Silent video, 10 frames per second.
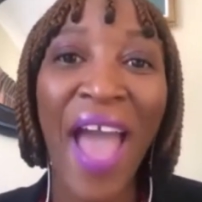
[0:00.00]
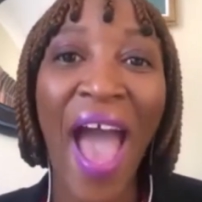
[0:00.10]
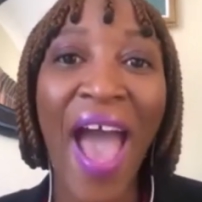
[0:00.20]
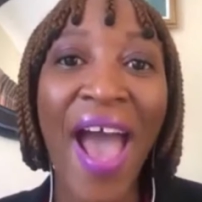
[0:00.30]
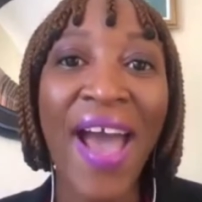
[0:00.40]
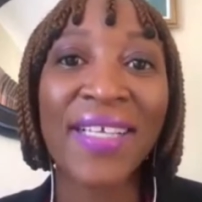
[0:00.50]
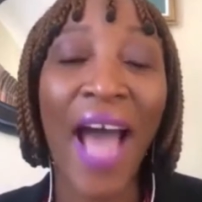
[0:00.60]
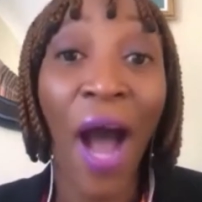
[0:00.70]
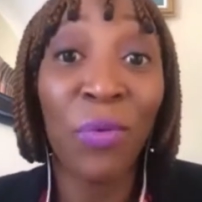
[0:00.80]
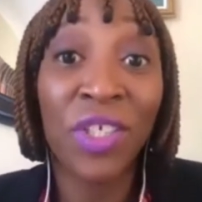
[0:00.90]
And
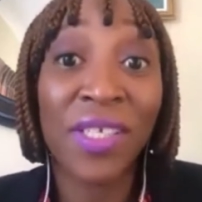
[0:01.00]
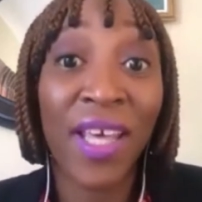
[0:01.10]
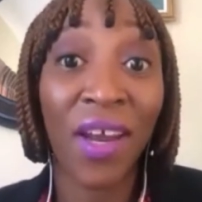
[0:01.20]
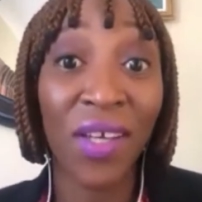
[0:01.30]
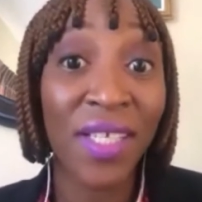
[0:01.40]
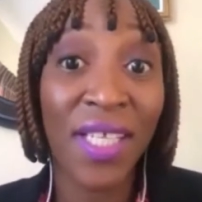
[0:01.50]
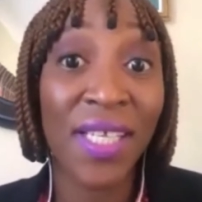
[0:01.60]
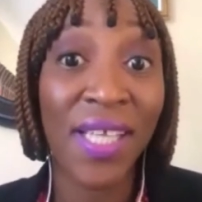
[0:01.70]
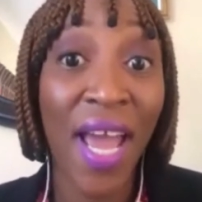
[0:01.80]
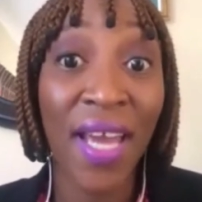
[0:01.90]
I would just get onto the
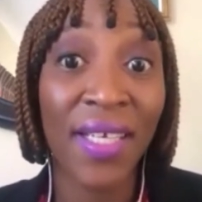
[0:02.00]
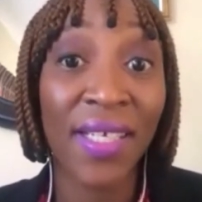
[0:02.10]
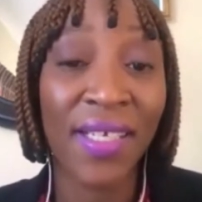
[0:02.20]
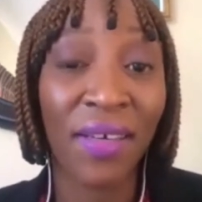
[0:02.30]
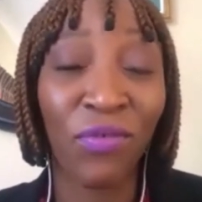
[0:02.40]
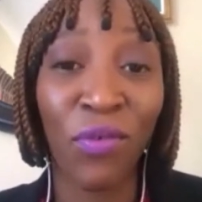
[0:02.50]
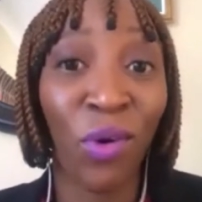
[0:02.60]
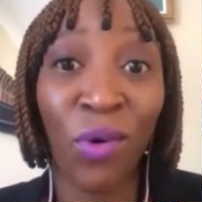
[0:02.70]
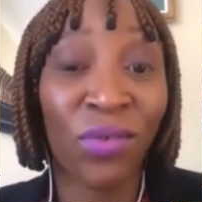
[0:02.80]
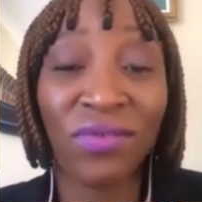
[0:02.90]
stage
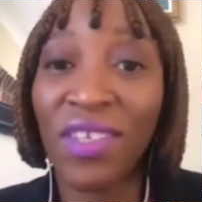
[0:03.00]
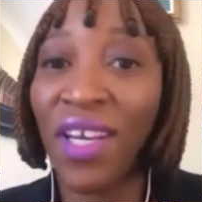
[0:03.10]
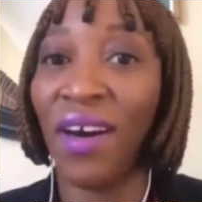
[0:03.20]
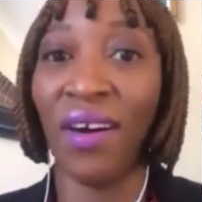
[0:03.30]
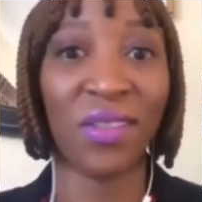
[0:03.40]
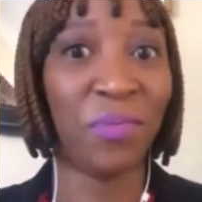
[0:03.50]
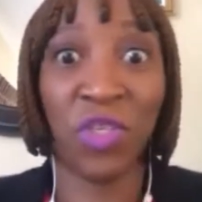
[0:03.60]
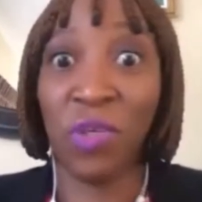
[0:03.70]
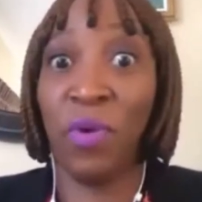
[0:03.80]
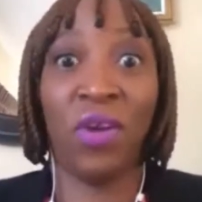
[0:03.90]
for, you know,
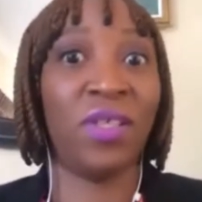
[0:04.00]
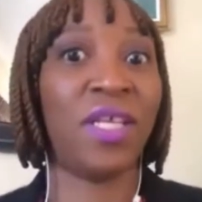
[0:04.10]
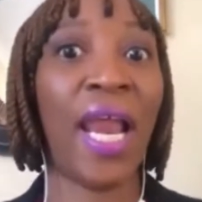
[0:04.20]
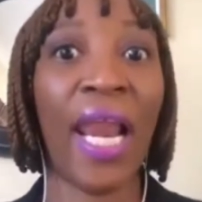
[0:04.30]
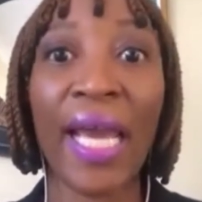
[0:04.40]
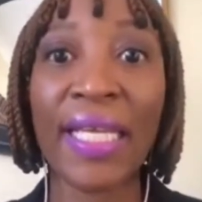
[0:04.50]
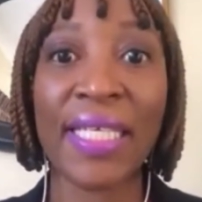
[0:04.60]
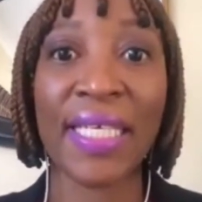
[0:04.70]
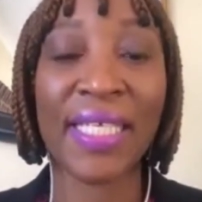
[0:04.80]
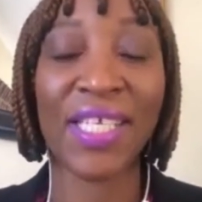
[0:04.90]
just because I liked
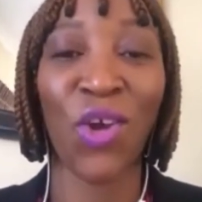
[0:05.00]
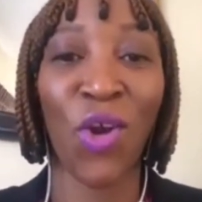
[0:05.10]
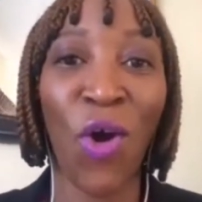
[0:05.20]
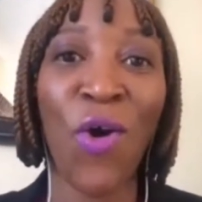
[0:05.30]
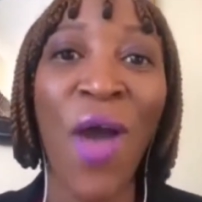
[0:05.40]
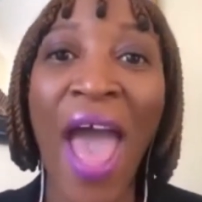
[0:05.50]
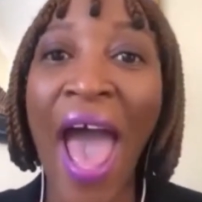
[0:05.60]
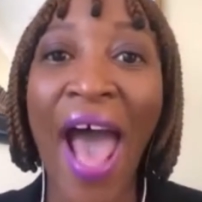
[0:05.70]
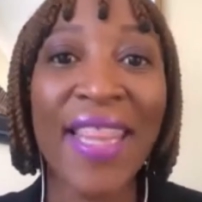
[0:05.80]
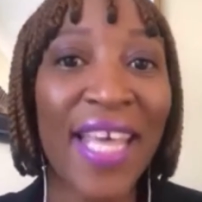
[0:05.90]
it, you know.
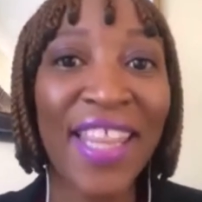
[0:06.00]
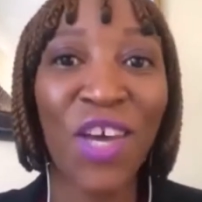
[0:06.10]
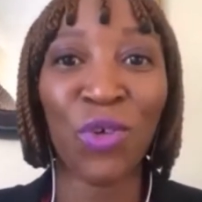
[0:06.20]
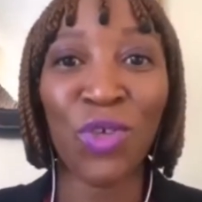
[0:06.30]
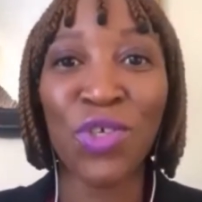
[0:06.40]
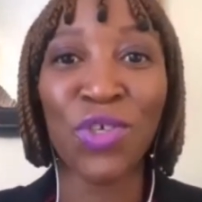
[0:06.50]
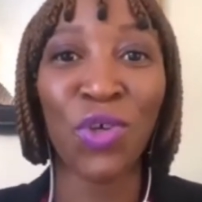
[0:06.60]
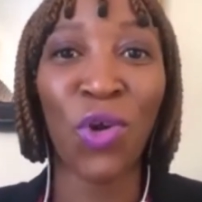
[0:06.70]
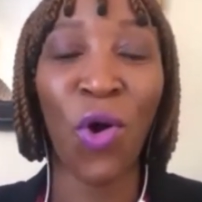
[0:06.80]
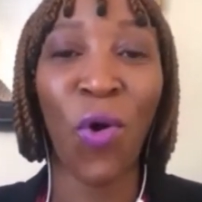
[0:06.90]
And then they would,
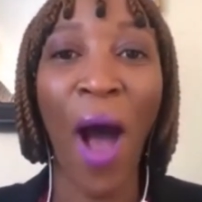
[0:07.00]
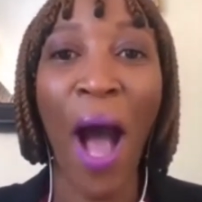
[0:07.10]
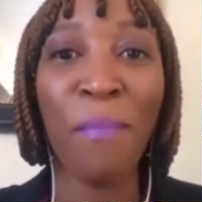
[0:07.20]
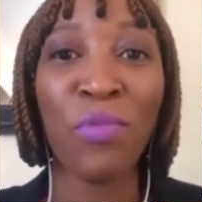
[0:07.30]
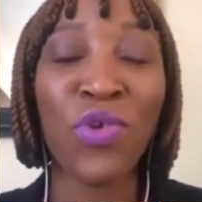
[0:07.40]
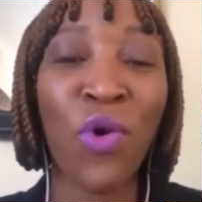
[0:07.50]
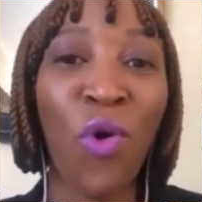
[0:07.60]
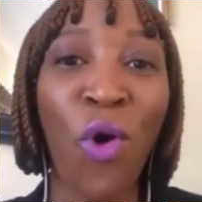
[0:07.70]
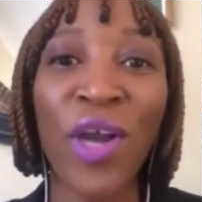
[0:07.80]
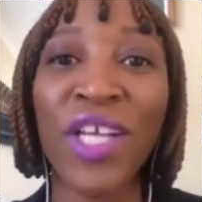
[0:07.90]
you know, throw
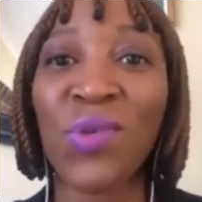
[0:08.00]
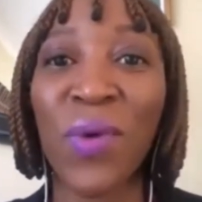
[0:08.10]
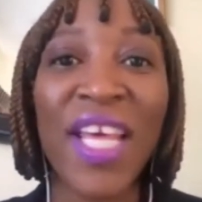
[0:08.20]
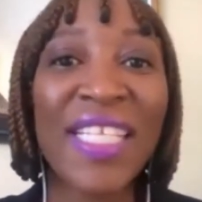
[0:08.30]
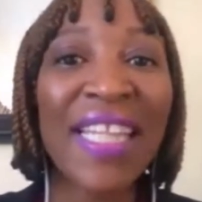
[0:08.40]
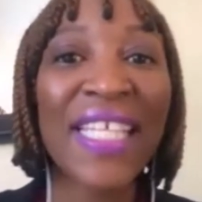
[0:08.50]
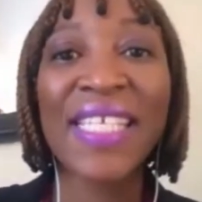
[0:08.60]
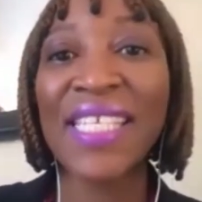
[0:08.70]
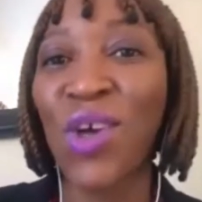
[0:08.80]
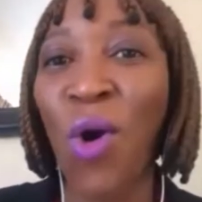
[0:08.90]
coins when it's at the
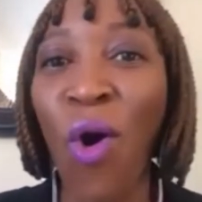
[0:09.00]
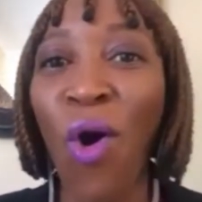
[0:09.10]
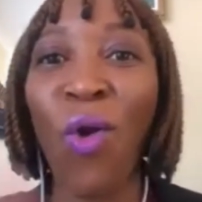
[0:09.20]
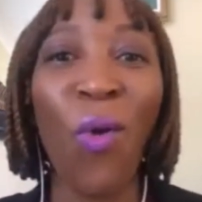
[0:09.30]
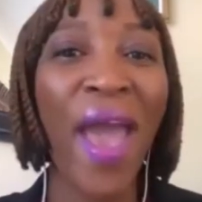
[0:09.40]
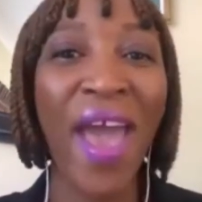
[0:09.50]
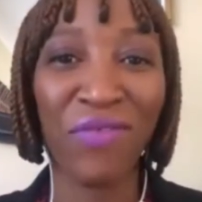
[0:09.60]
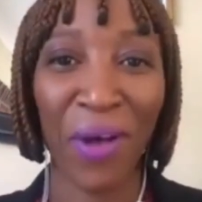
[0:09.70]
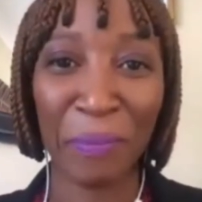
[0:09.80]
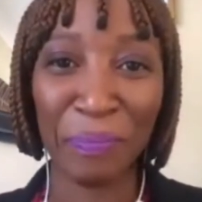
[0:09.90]
city hall or wherever.